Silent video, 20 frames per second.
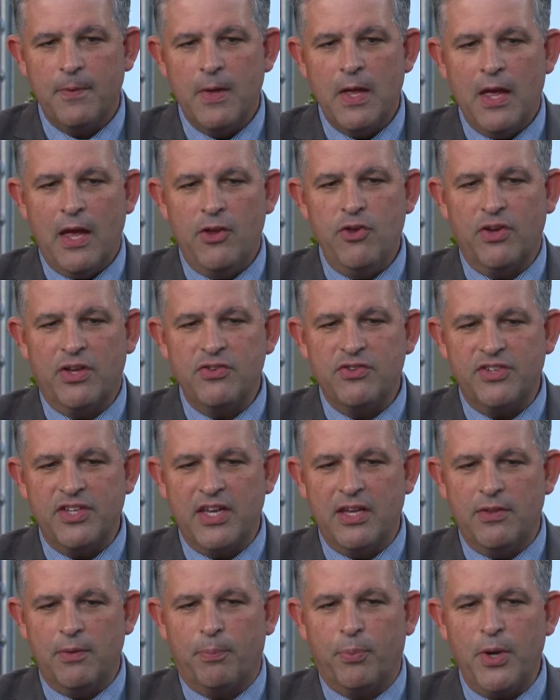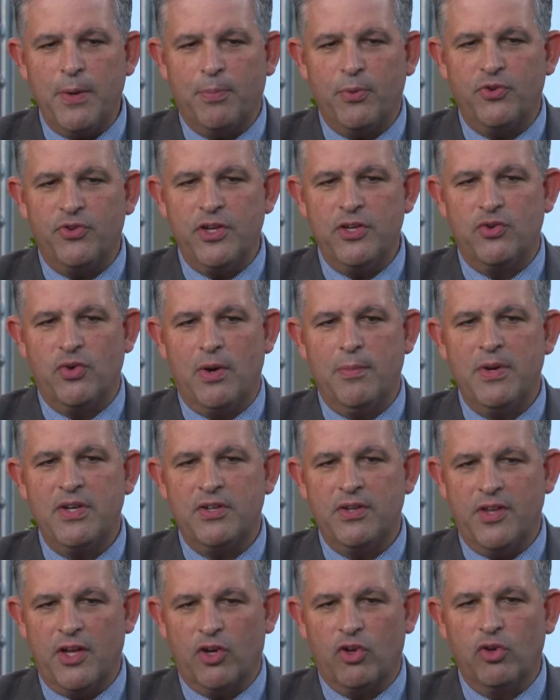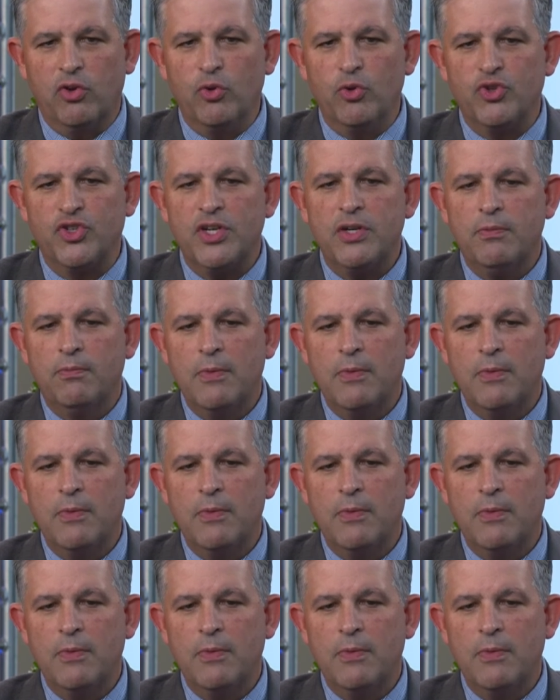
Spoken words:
You can see in the pre-procedure image the occlusion.